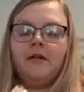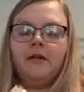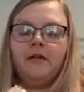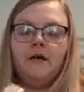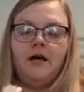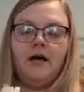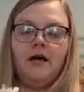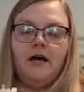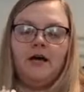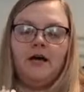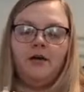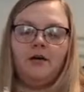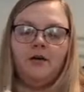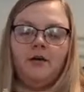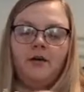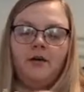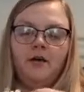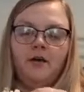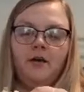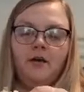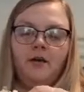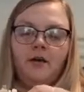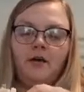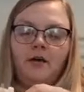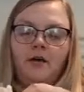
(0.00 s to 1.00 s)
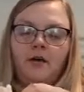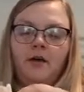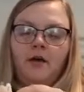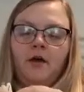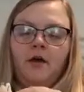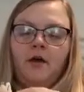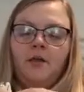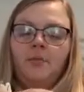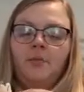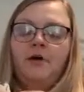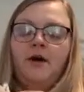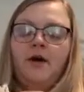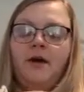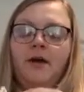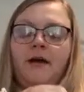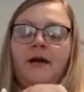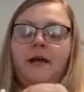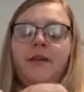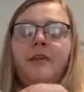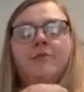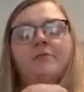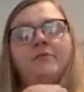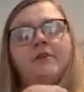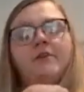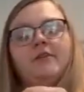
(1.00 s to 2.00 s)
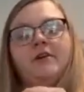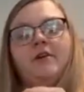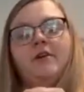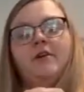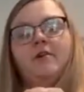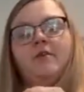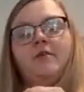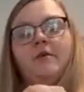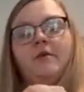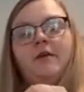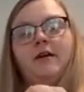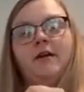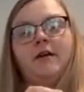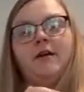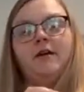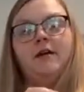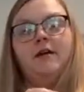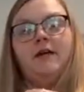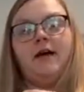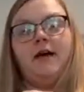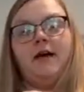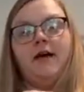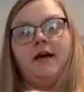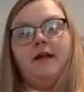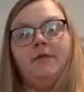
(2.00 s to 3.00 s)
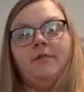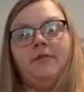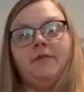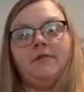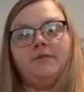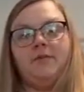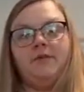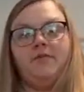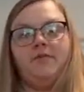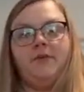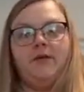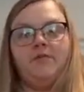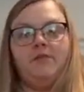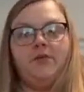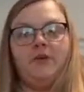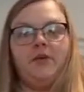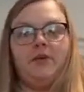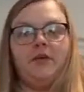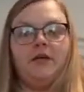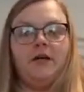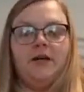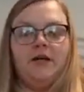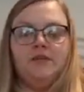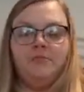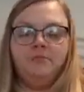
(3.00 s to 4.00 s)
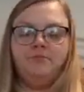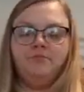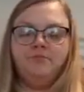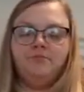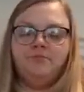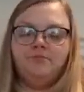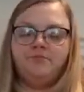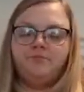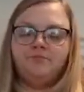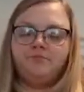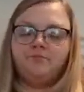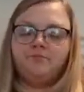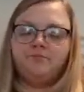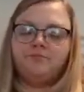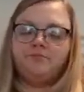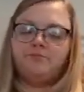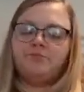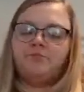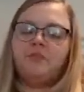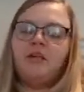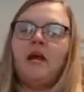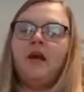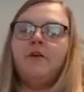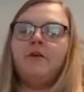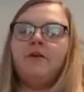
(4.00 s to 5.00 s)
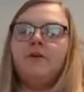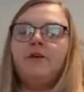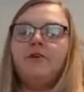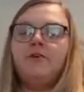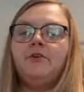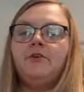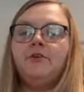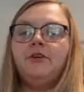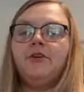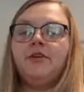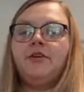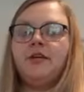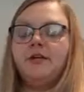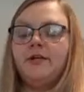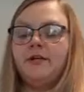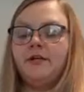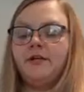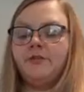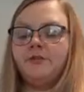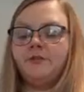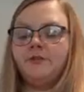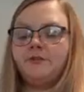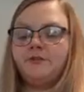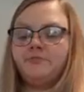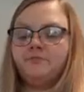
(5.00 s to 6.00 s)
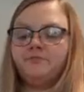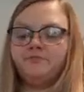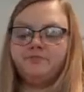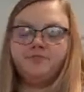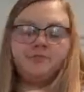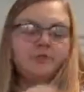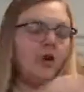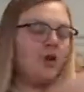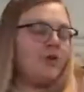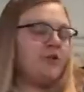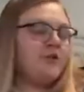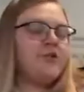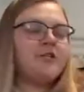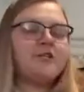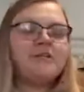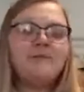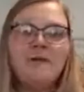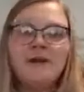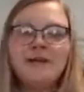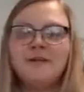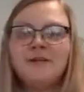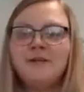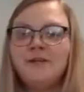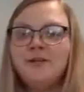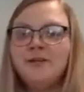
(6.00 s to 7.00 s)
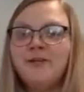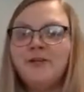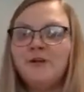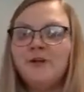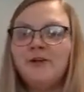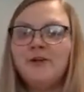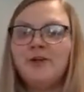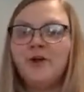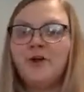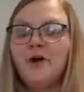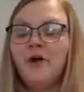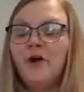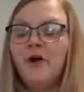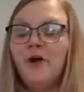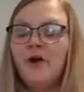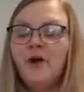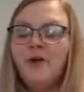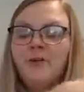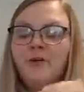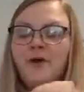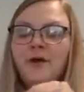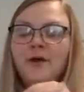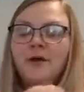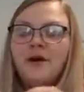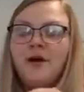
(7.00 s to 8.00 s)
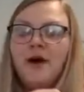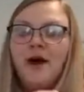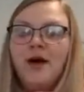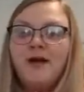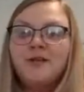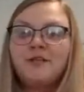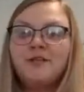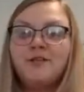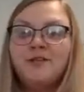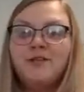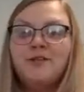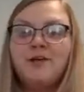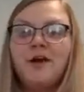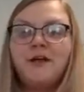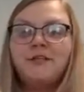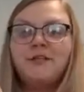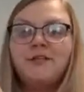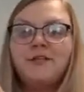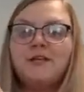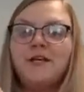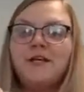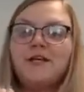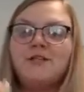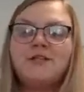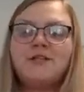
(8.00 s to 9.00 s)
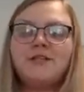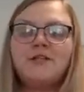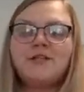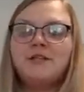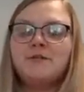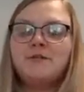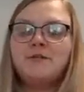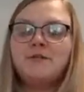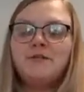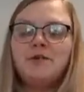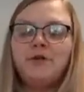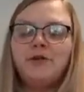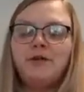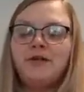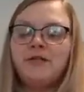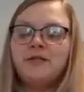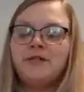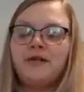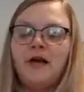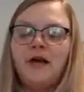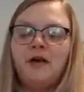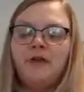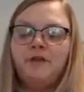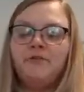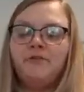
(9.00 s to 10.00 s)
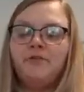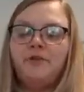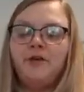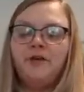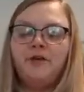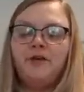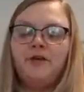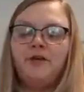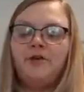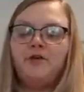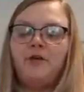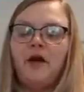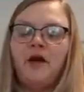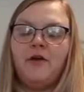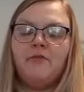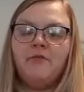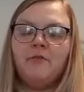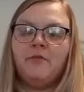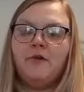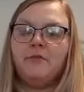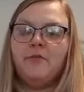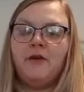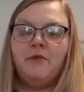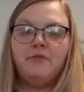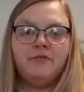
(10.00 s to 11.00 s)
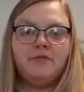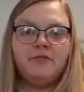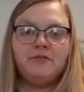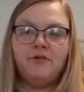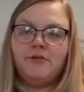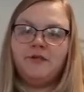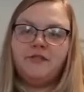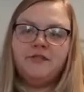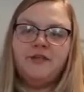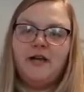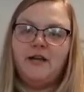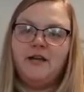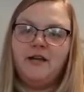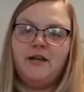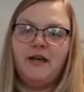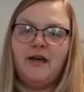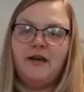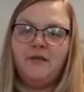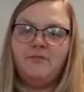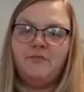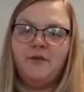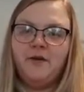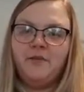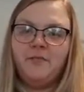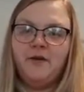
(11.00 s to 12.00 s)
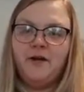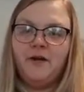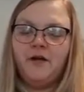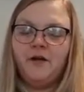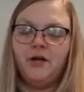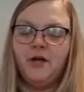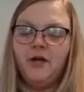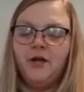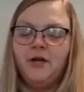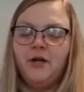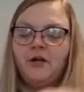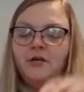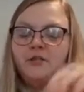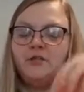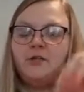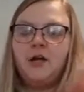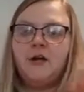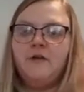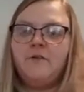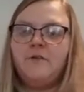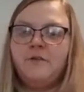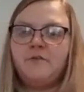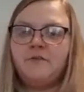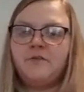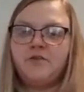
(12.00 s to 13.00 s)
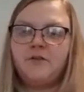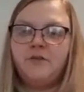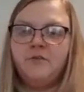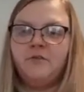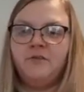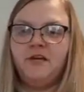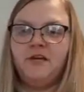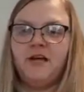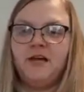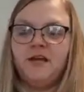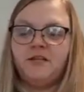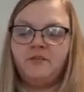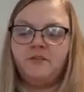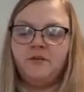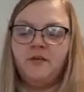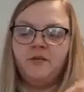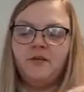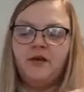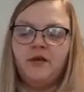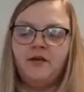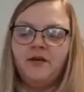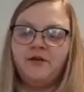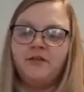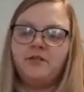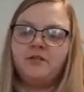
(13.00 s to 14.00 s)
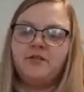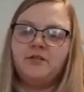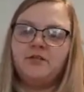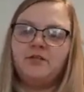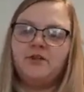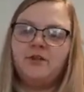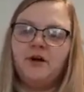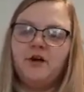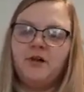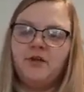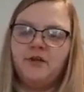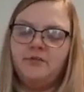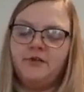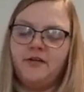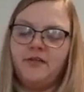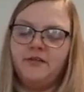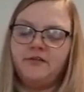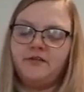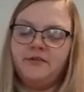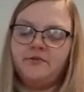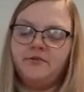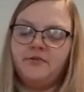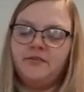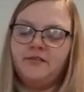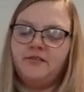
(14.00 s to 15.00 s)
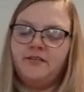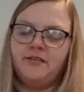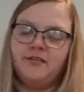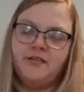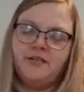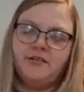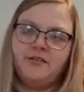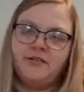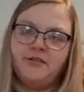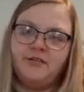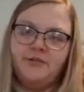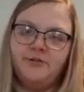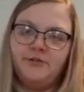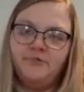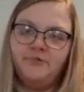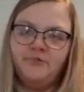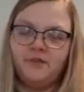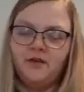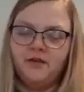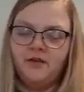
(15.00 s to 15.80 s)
it a lot. But I do miss home, I'm not going to lie, and I miss my family a lot. How are you and your kiddos? Aren't you expecting a little girl? Oh my gosh, congratulations. I'm so excited for you. I remember I was so excited to have my pair. Sorry if I'm screaming, guys. One of my ears is clogged because I was sick, so